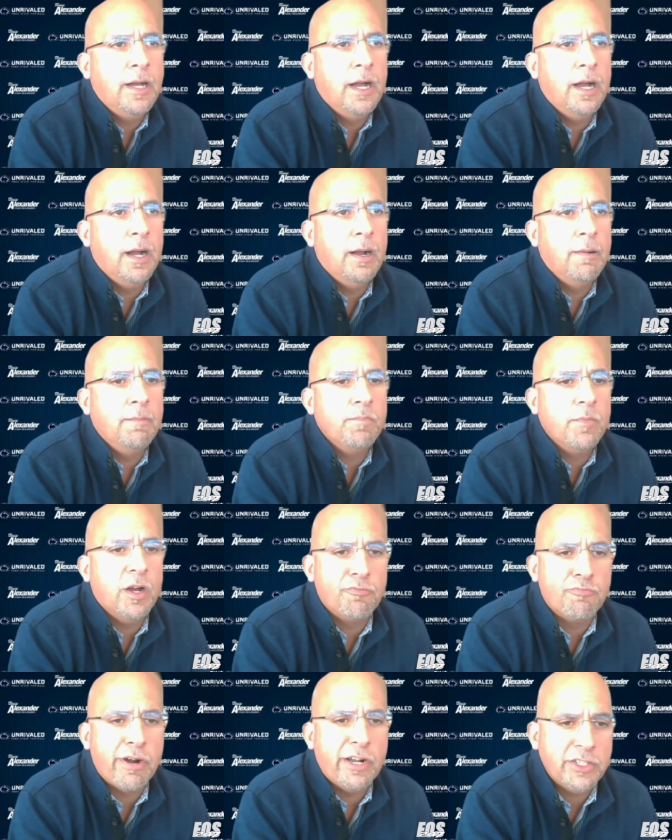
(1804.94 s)

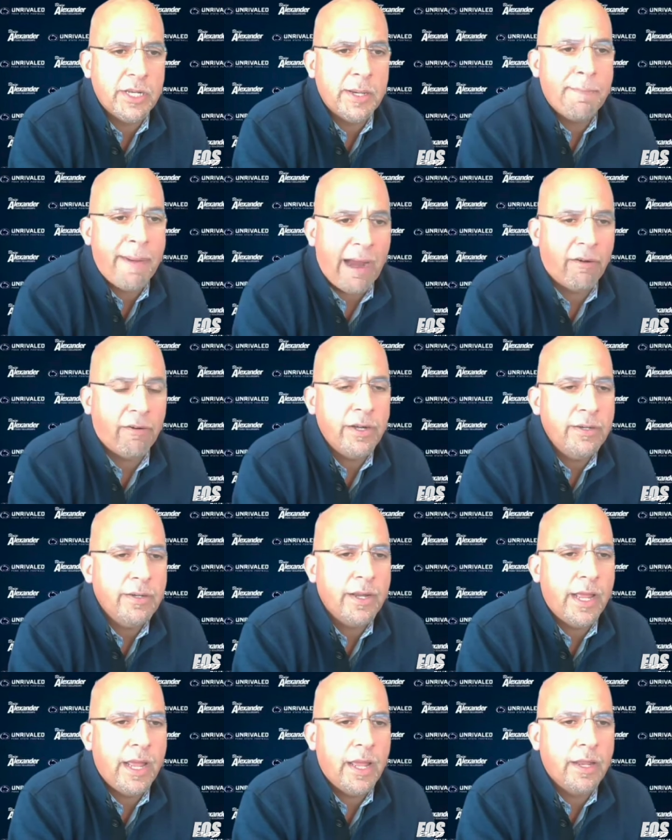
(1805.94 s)
of President Barron,
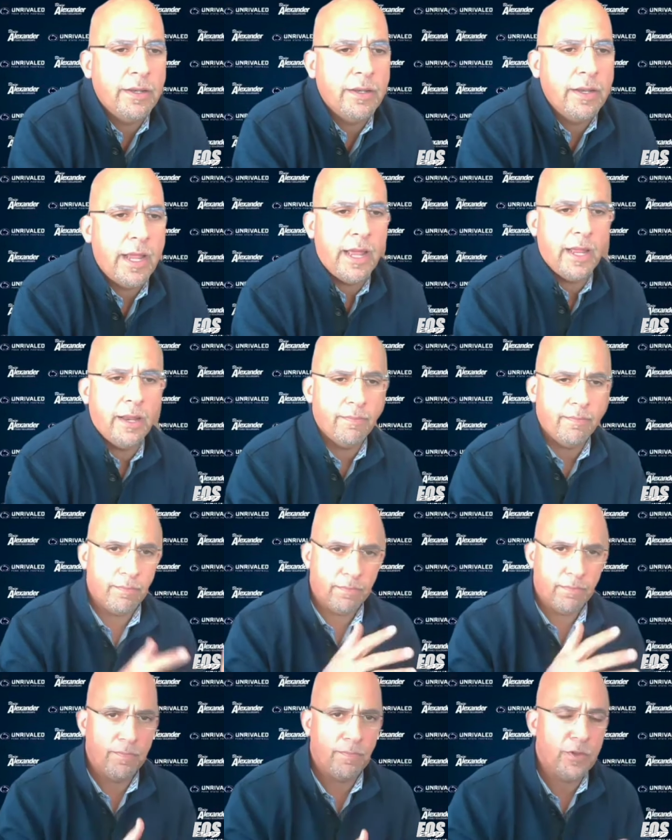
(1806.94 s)
and
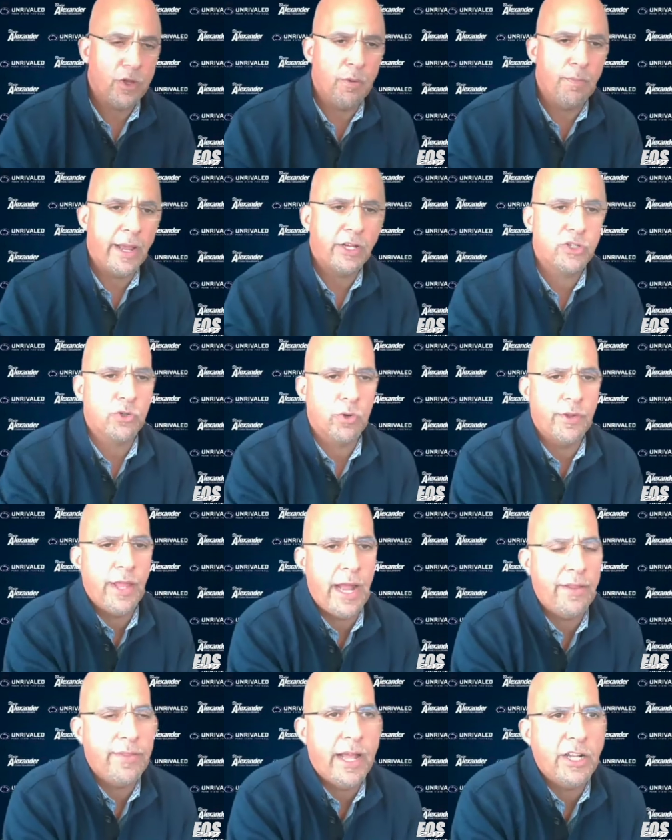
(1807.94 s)
you know, make sure
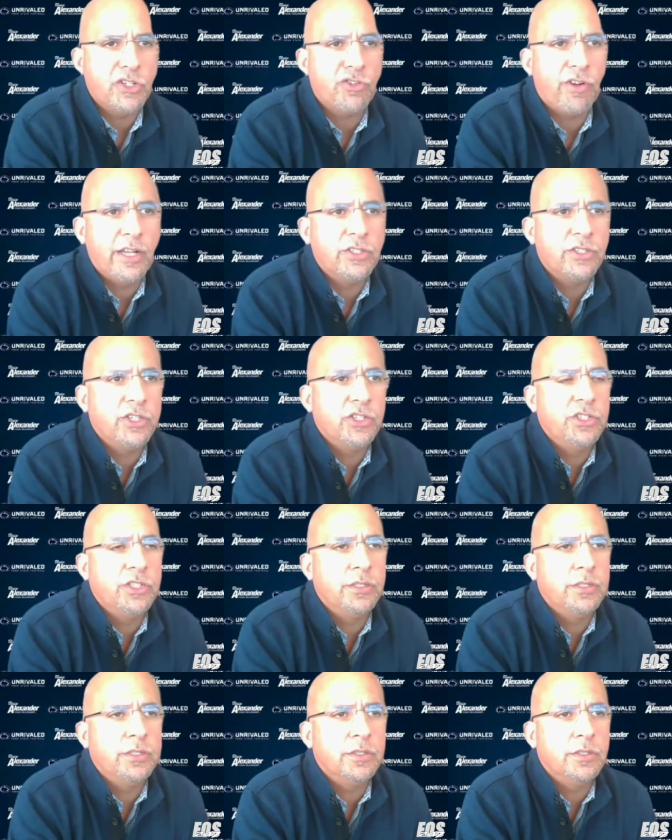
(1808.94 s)
that that
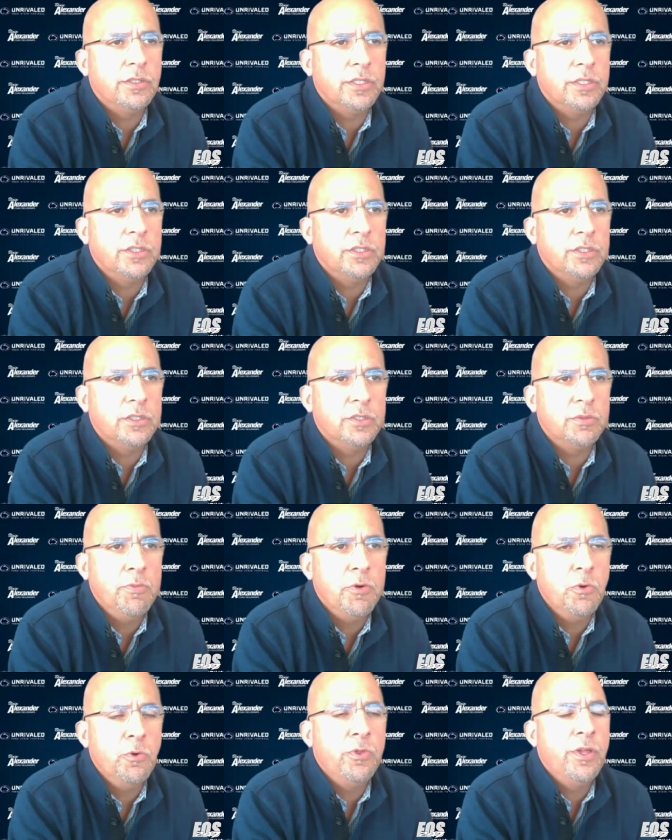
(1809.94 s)
transition is
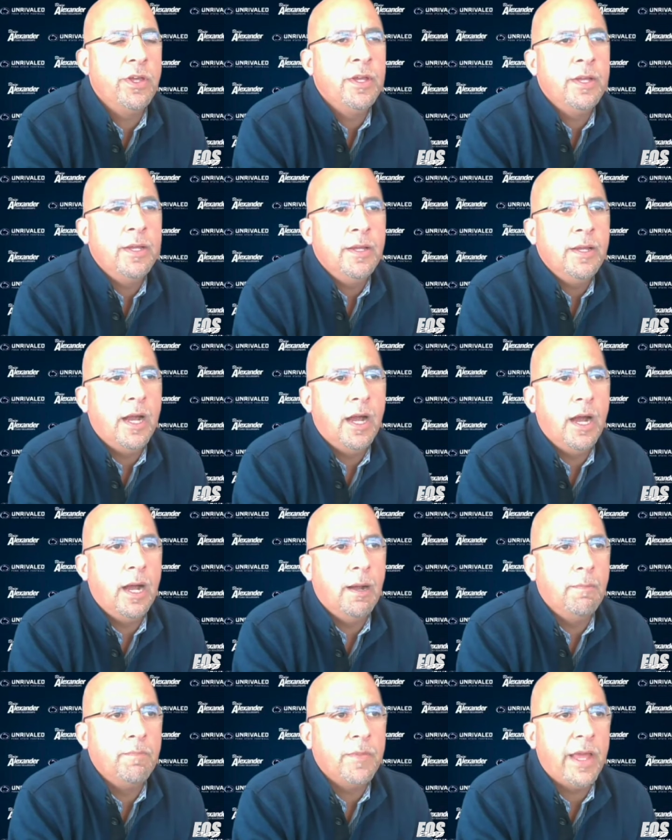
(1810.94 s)
smooth.
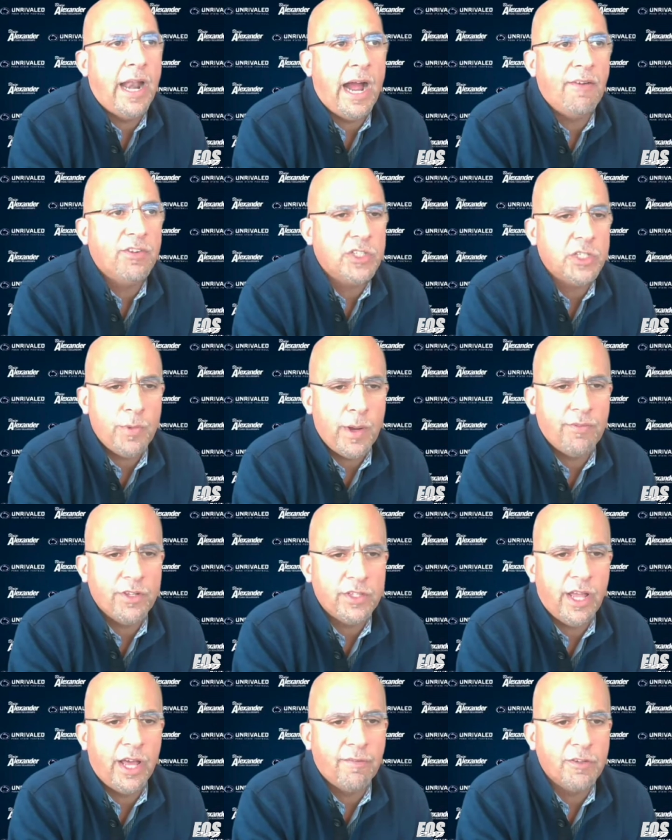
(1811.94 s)
And obviously, we have a
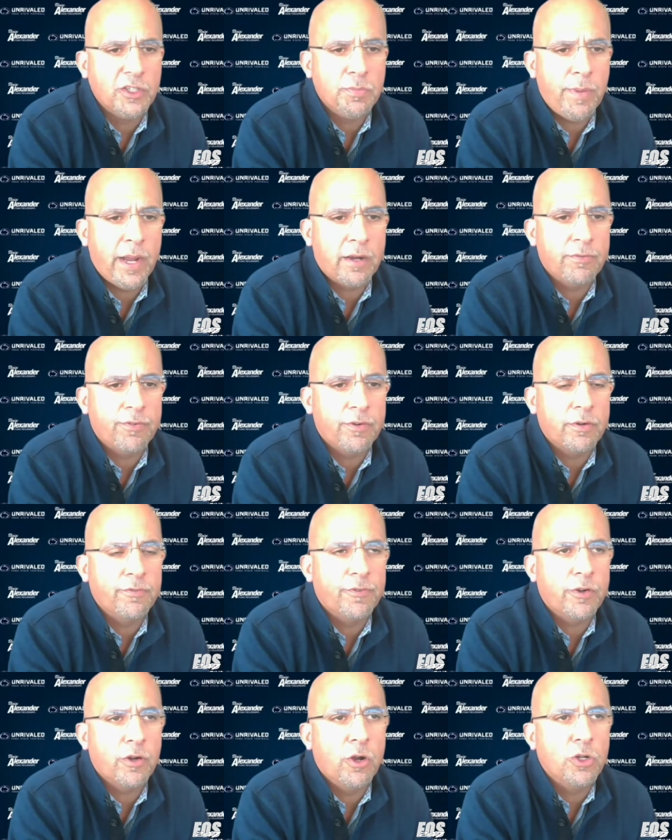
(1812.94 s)
ton of respect
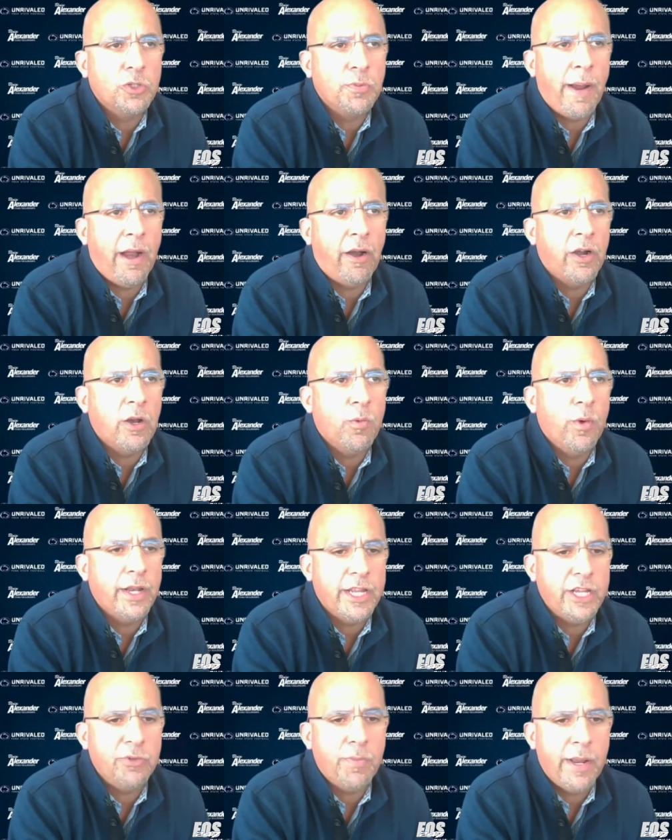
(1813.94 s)
for Coach Barron and what
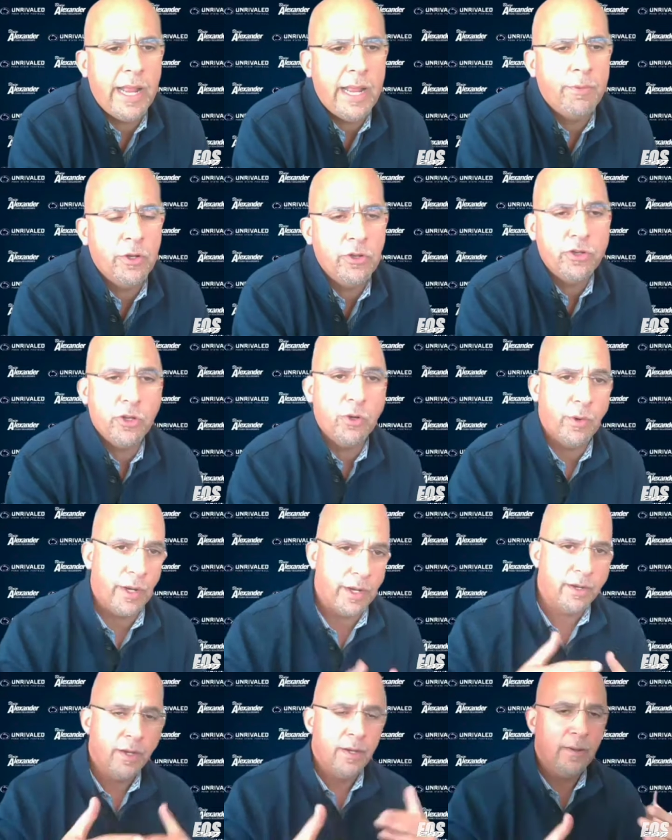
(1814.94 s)
he's been able to do
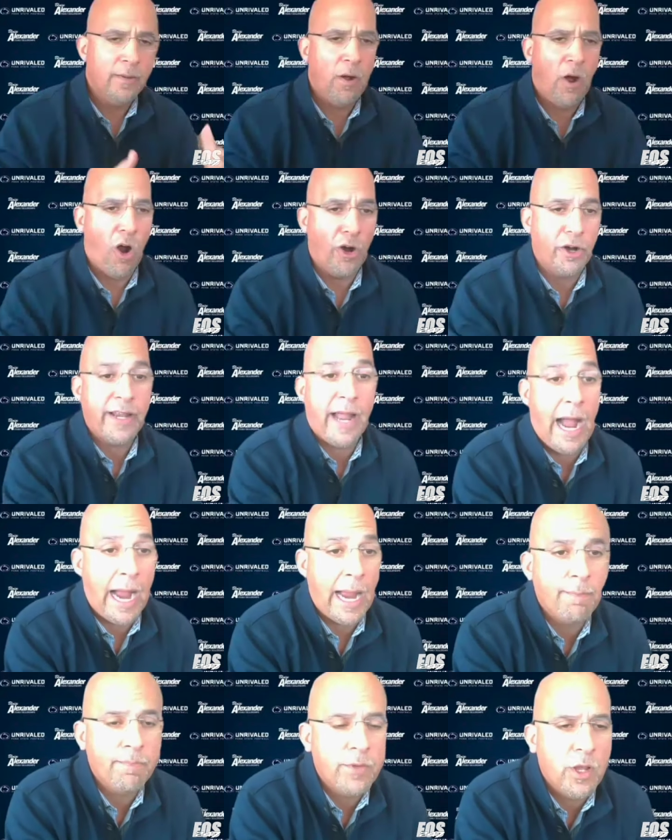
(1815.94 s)
in our
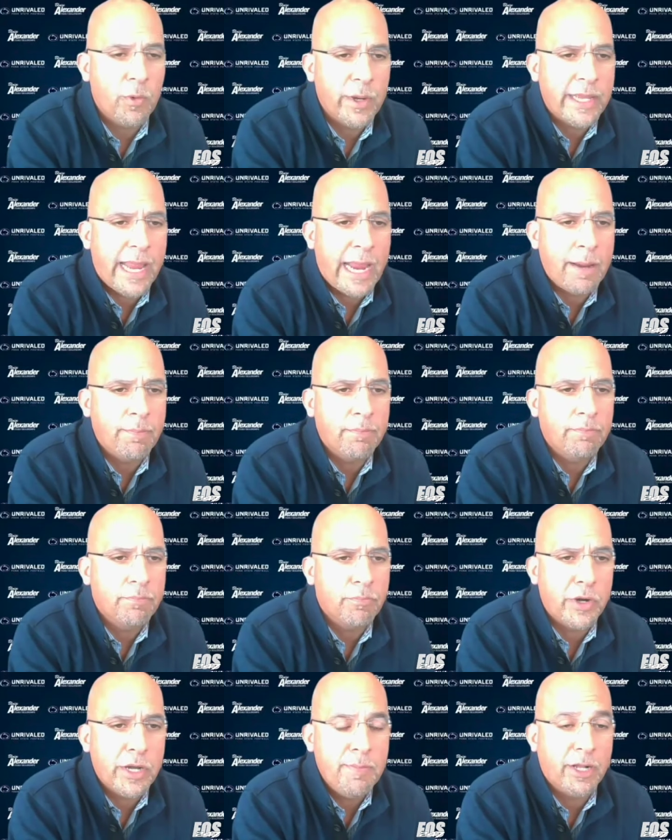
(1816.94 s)
time. You know, we came
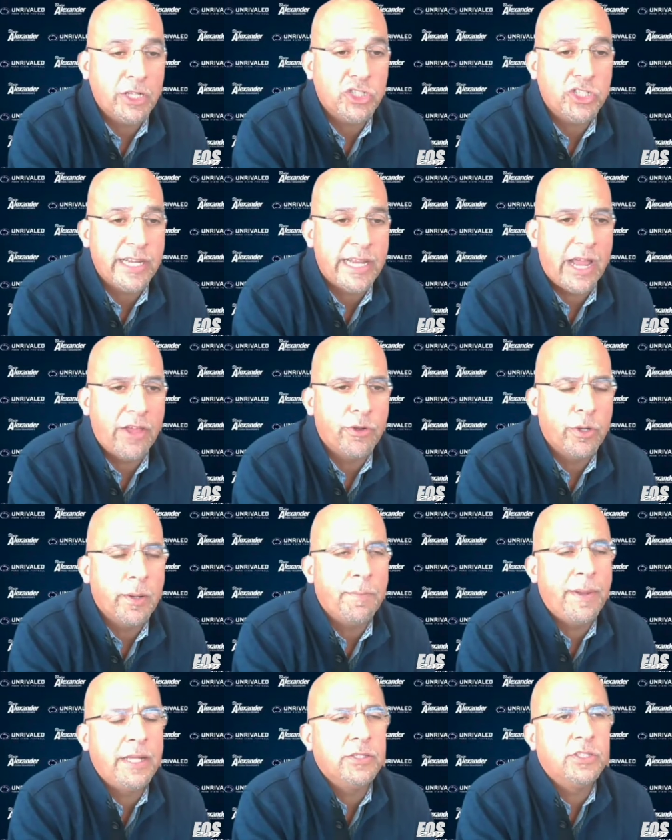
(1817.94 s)
pretty much together to
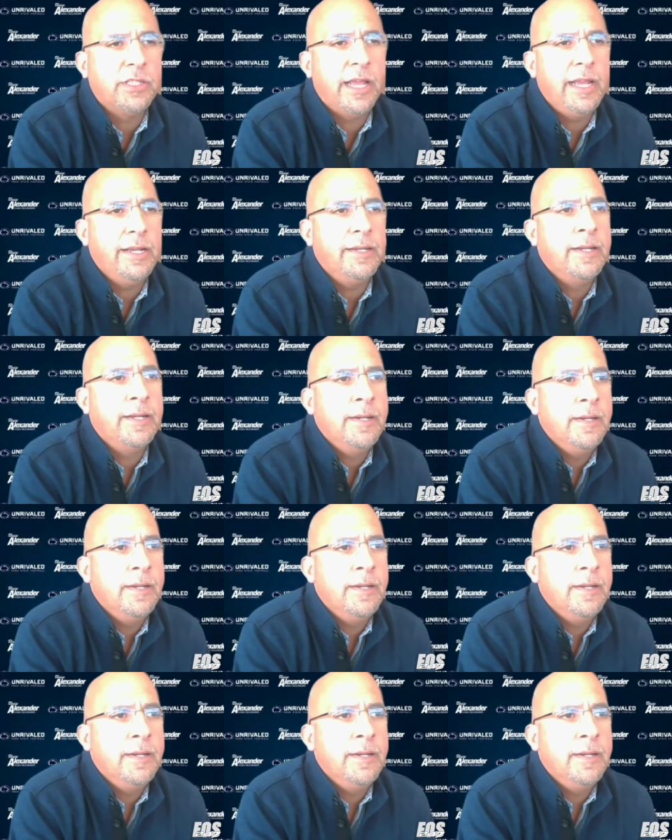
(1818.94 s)
Penn State.